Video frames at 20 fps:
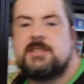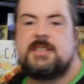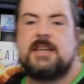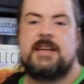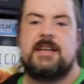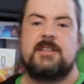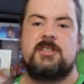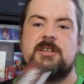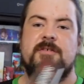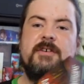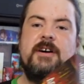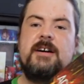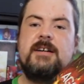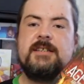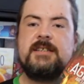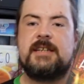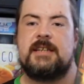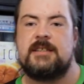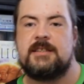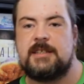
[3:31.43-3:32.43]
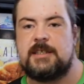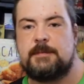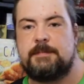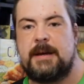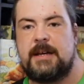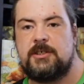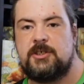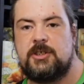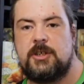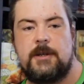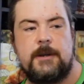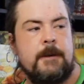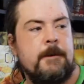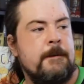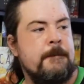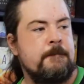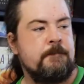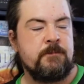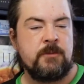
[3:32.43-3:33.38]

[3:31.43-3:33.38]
is the Age of Artisans expansion,